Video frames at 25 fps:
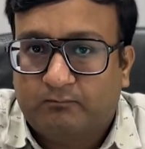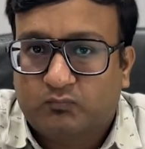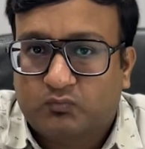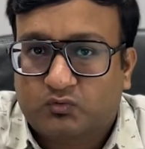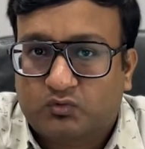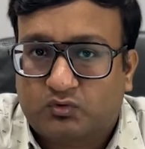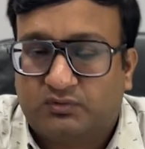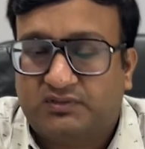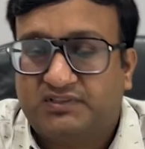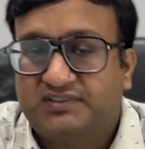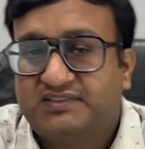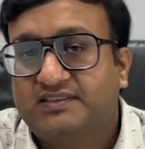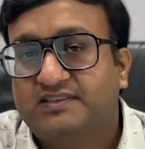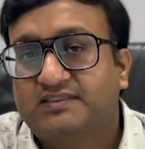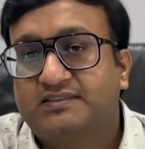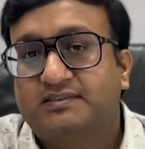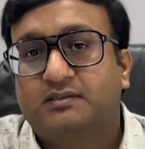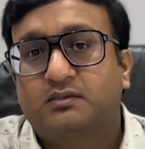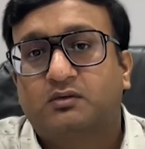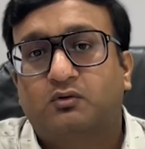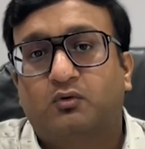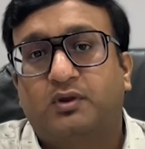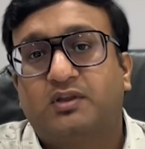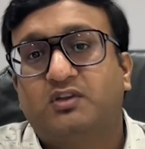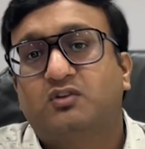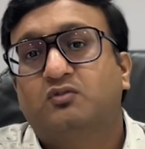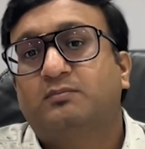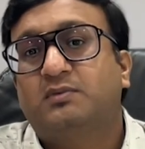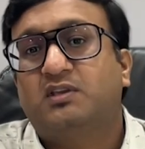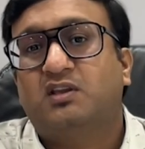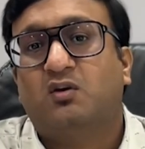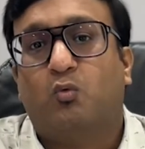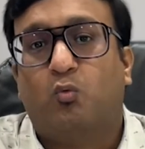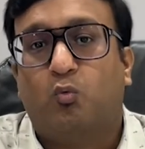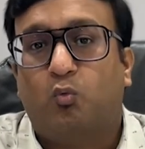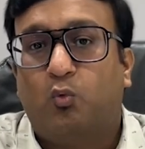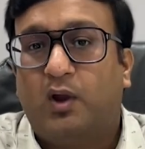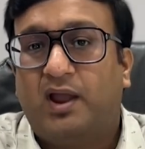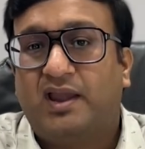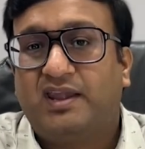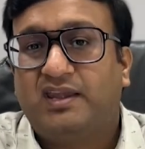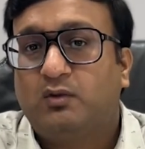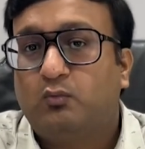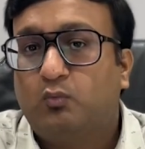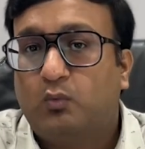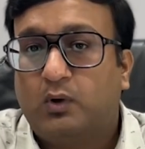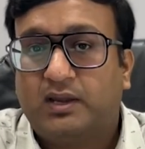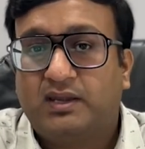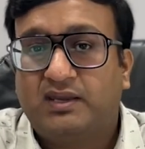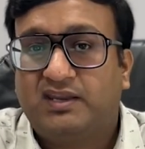So this is going to be a very
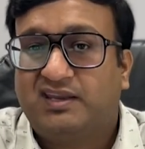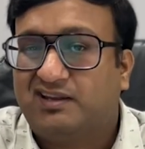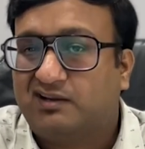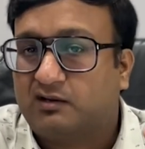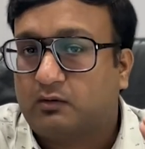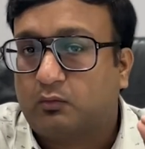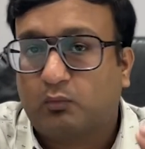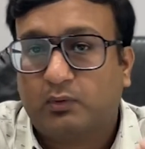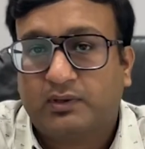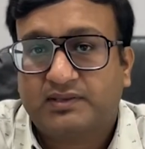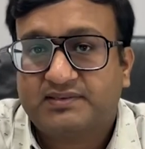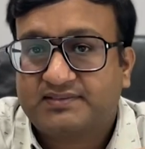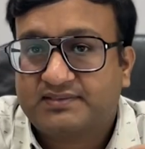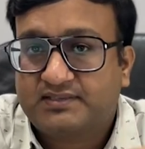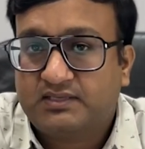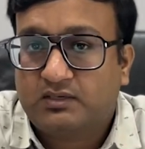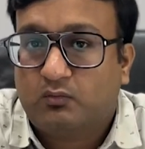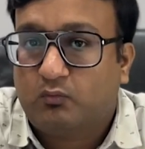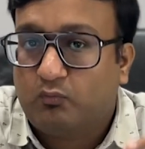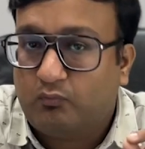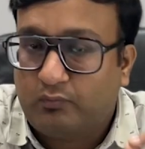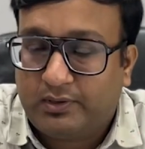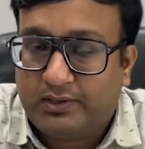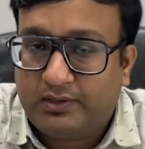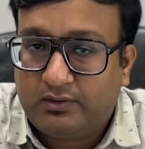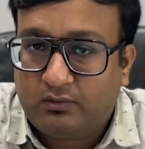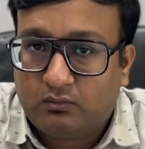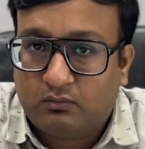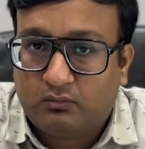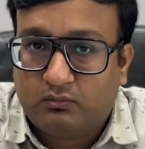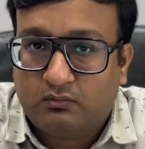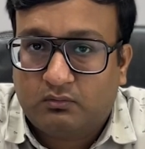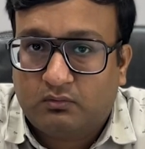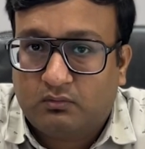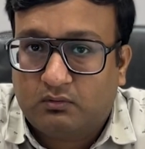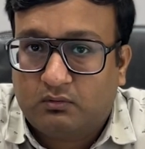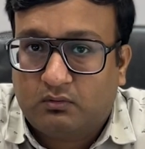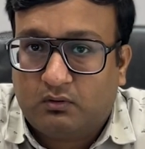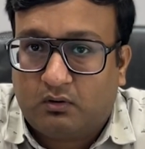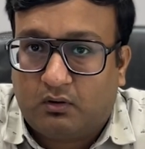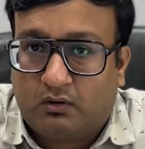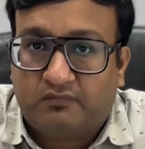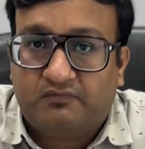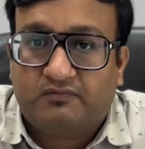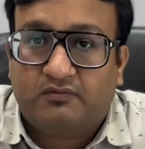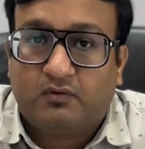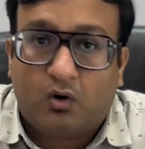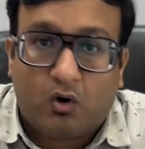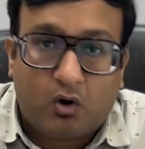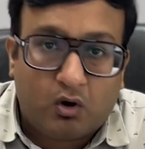very interesting video
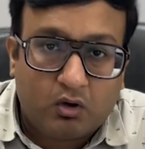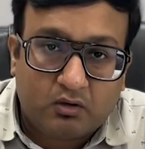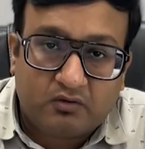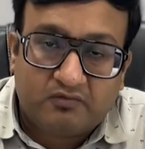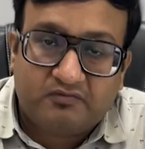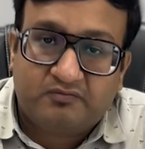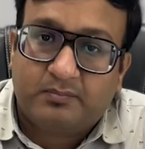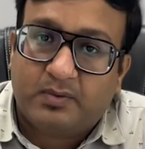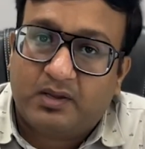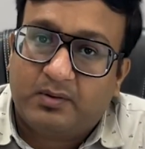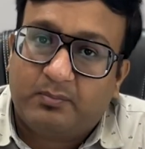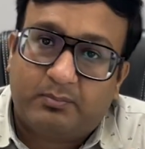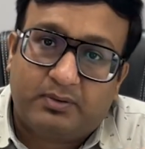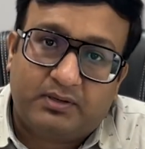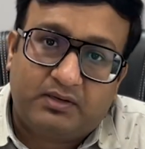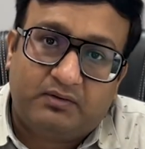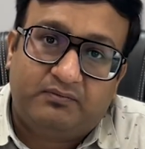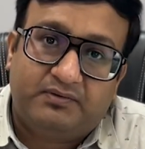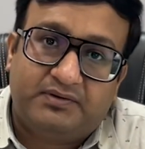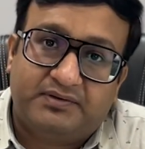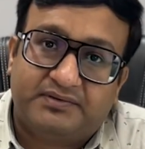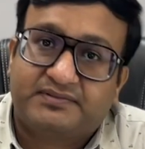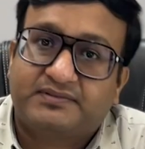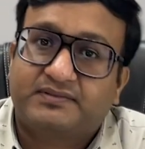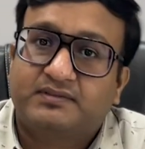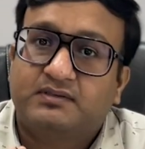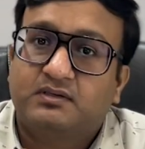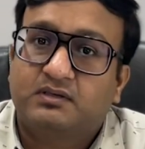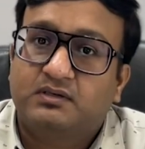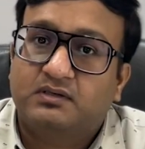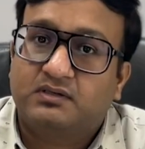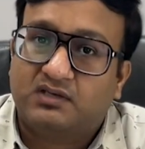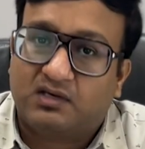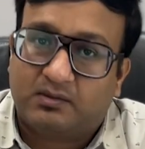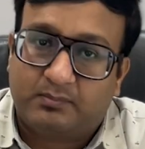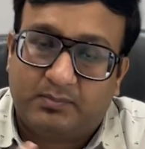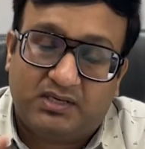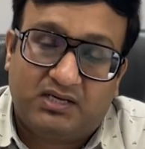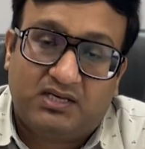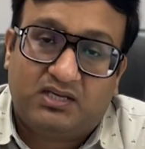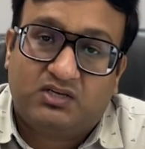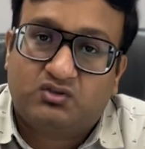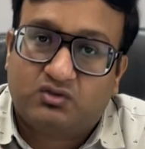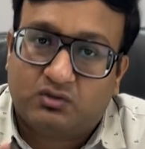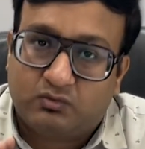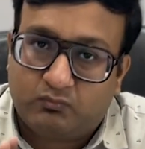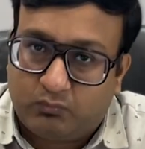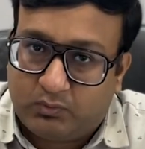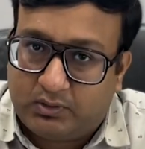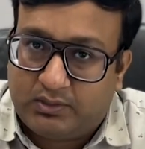of all of my previous
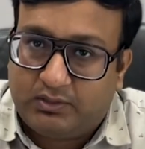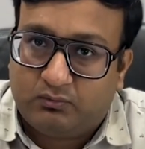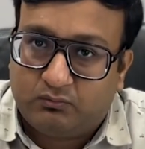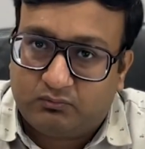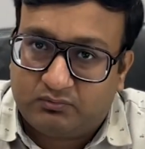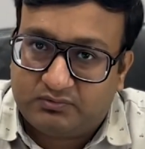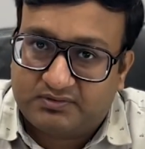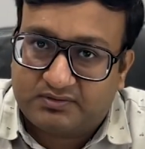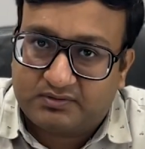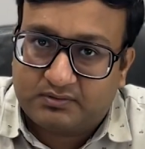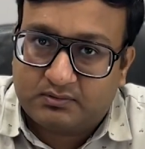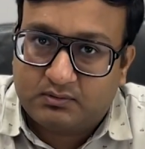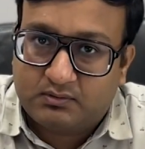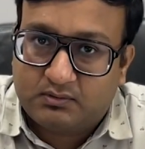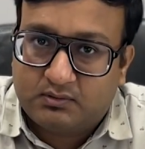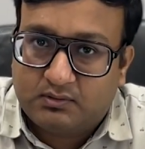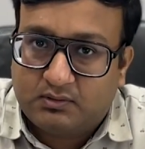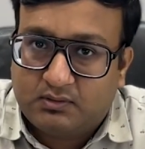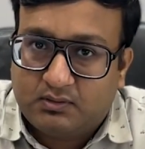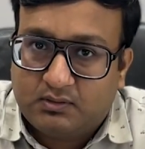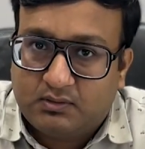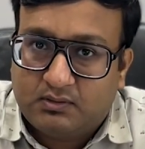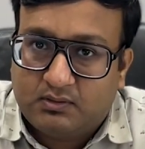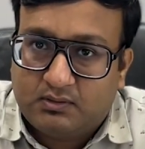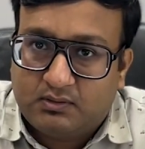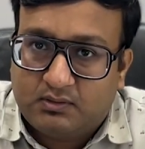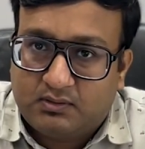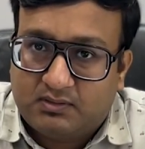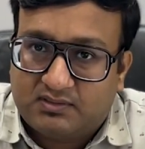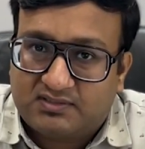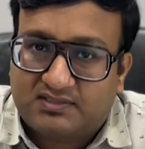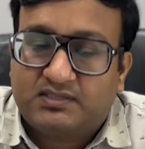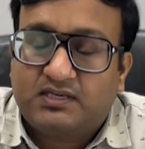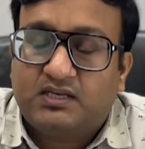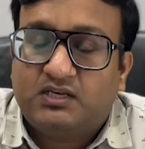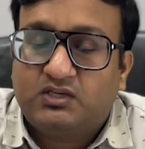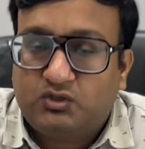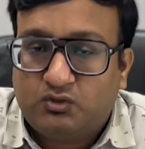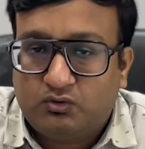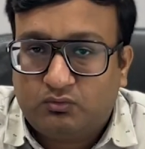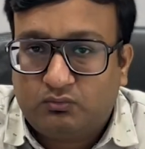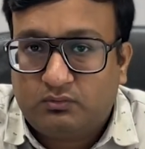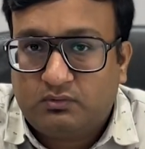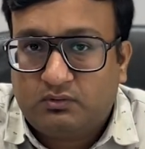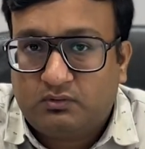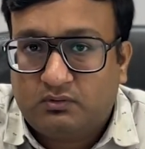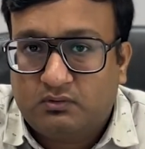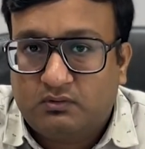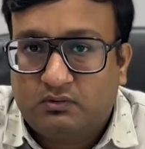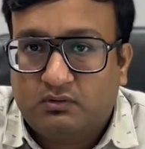termination videos. Stay
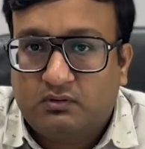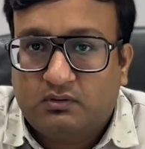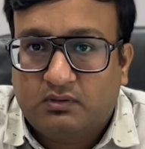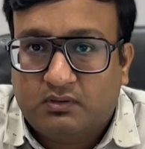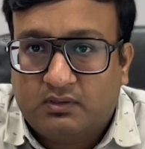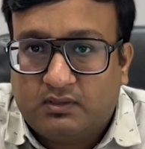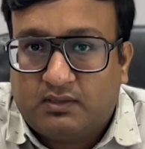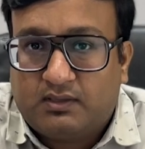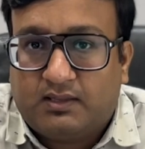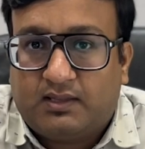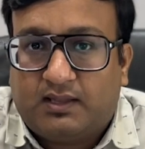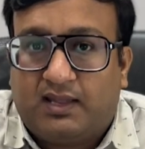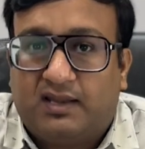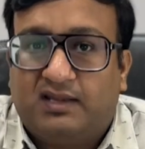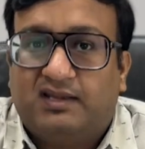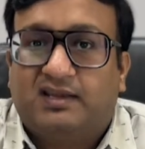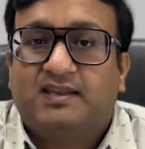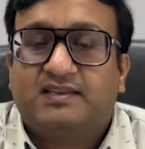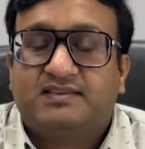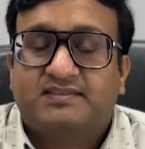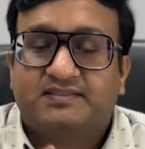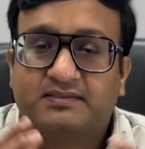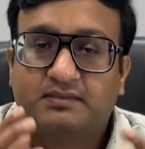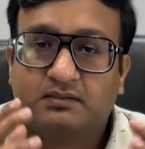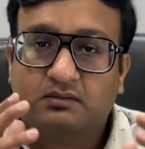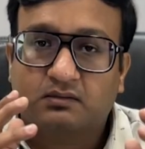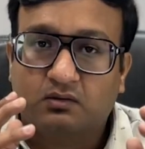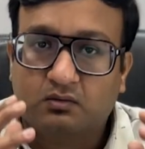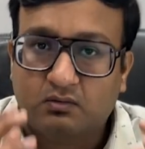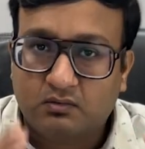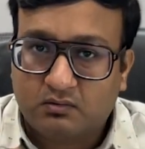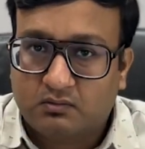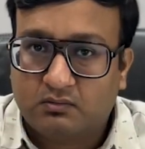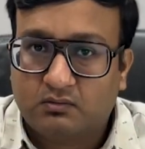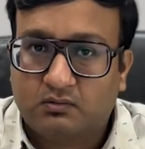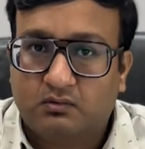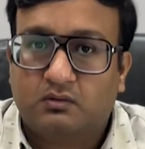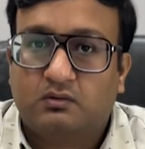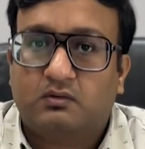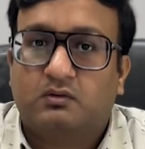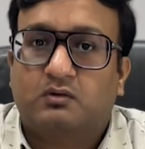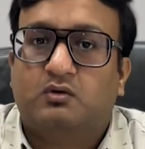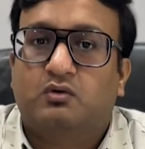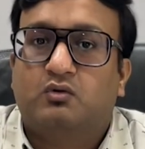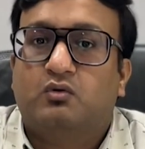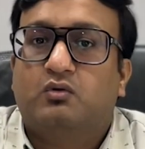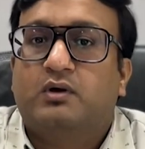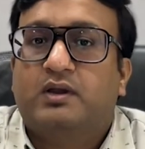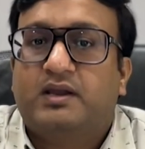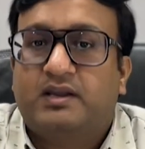tuned and let's
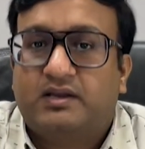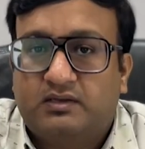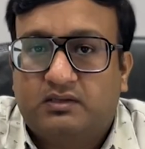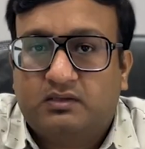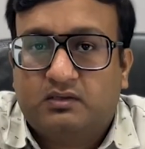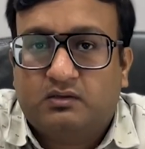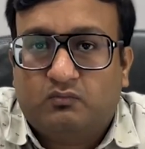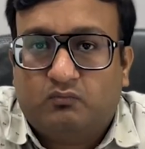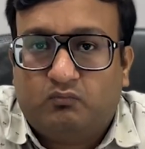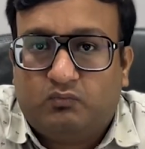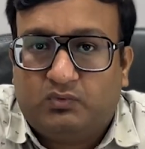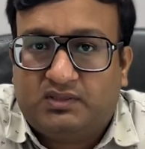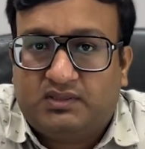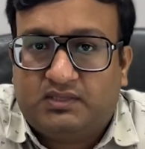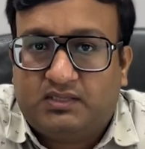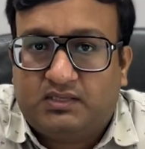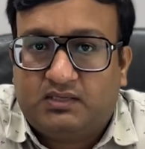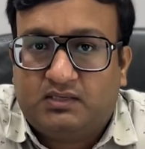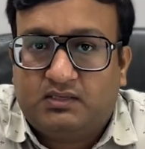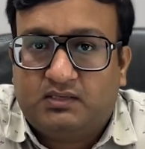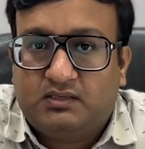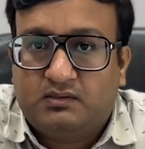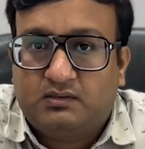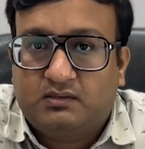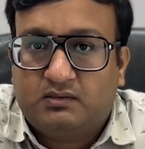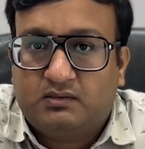go ahead with the